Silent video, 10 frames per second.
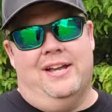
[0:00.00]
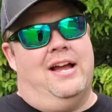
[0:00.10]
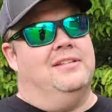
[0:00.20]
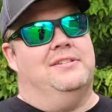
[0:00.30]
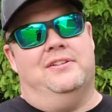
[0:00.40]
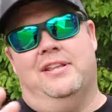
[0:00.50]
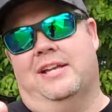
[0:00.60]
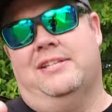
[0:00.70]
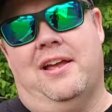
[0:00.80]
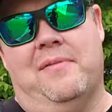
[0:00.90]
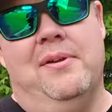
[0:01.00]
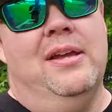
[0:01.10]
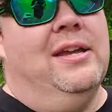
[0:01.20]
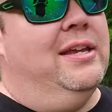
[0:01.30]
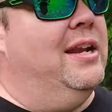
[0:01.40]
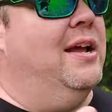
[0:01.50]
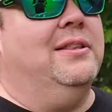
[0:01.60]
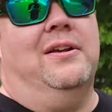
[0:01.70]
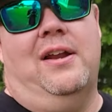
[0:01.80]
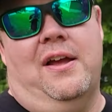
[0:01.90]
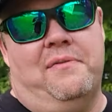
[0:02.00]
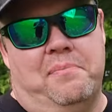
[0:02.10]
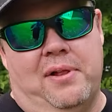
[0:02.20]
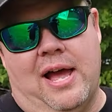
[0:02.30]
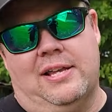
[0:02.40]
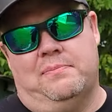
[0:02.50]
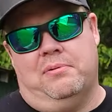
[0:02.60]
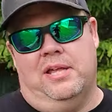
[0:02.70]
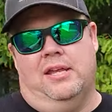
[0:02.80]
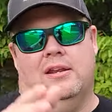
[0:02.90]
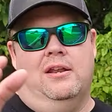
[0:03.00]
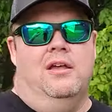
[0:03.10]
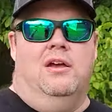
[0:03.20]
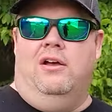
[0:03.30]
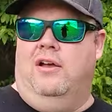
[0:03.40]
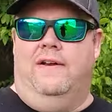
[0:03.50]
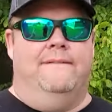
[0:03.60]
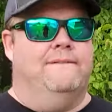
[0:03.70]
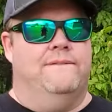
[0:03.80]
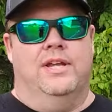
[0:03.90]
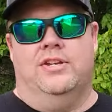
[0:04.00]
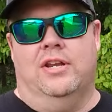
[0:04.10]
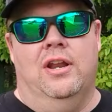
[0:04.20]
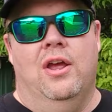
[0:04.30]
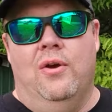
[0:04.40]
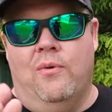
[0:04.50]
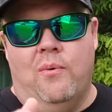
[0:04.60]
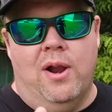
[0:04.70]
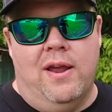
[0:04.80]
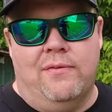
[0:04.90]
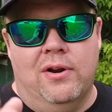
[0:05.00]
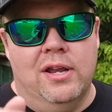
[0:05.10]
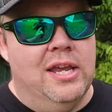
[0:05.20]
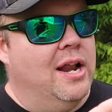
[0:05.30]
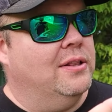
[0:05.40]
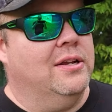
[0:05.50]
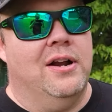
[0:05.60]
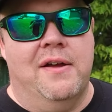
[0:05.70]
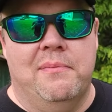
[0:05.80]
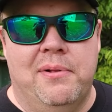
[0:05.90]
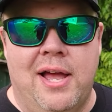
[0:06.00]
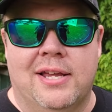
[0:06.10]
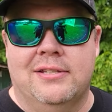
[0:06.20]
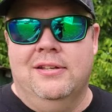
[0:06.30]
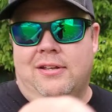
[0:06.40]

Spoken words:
Guys, until next time, get out there and have a blast. Planking, hunting, fishing, whatever. Get out there and have a blast.